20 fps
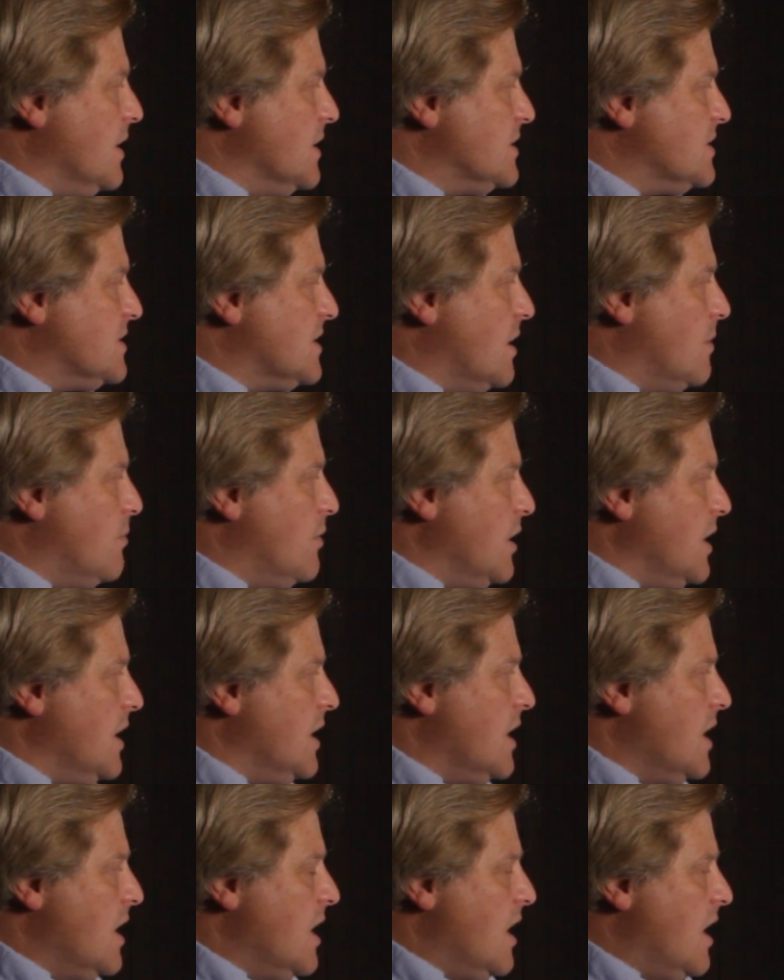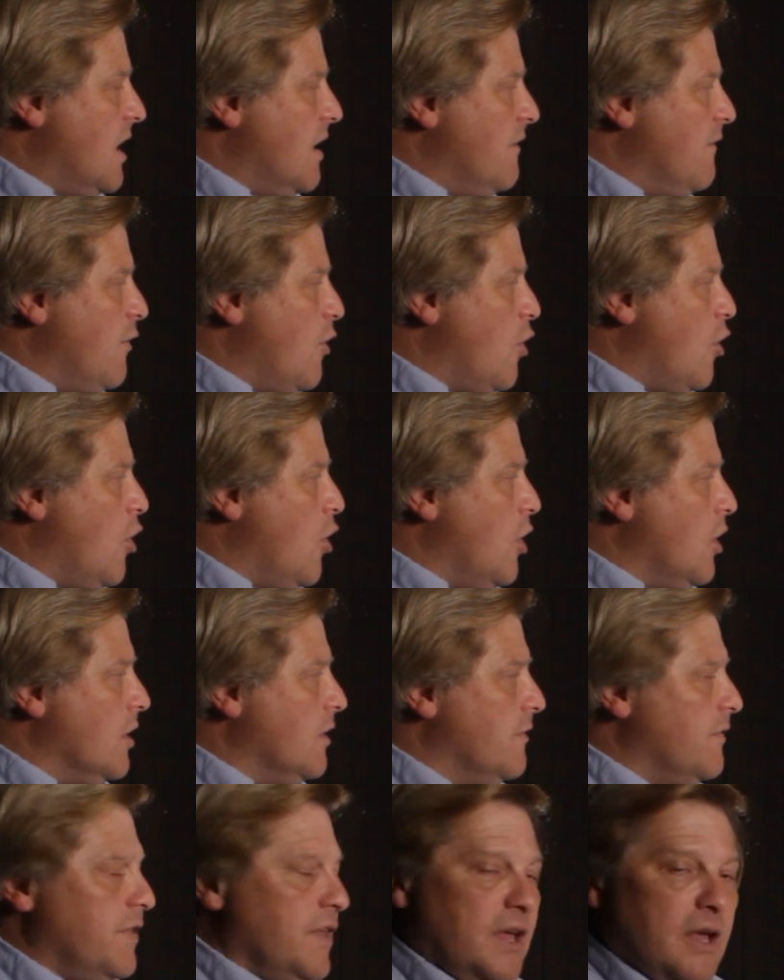a summary of all
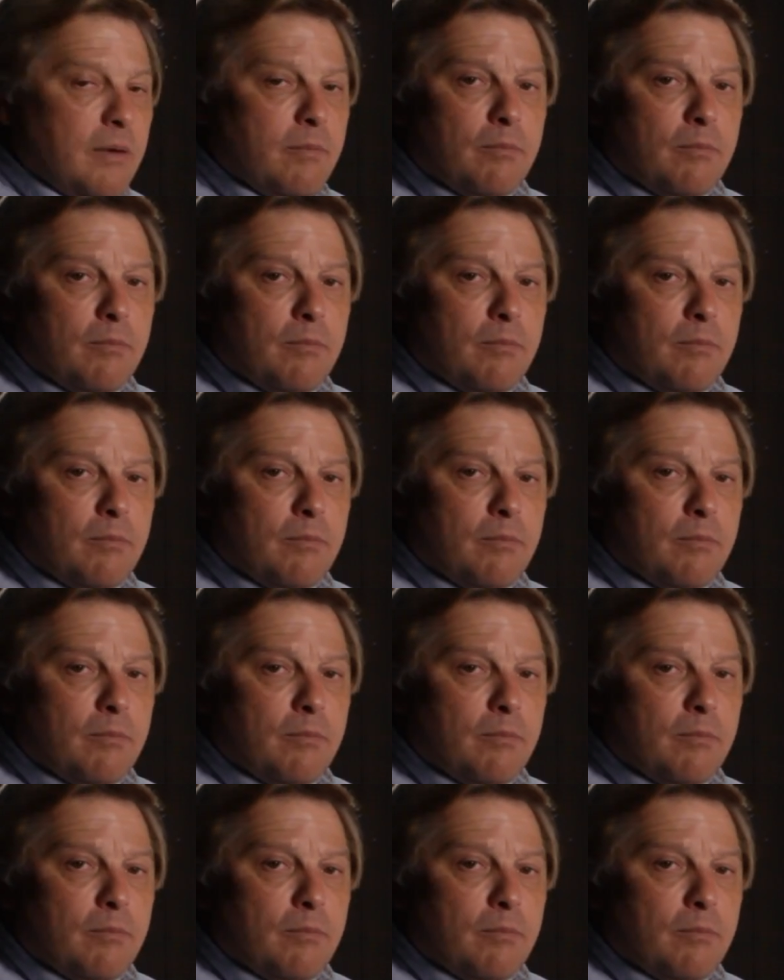of the